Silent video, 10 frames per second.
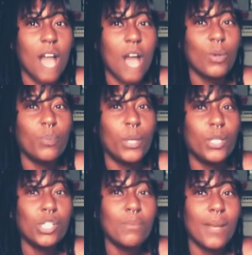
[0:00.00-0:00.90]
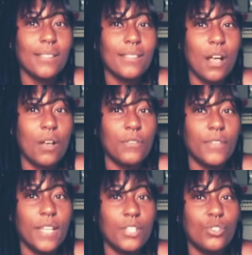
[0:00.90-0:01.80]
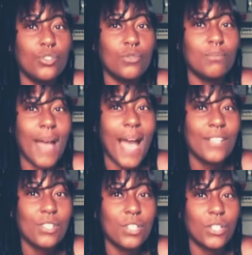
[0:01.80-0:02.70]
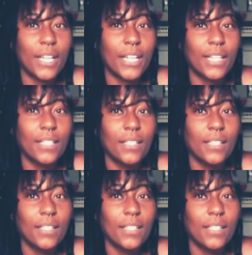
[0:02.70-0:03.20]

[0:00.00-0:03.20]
would push myself into mastering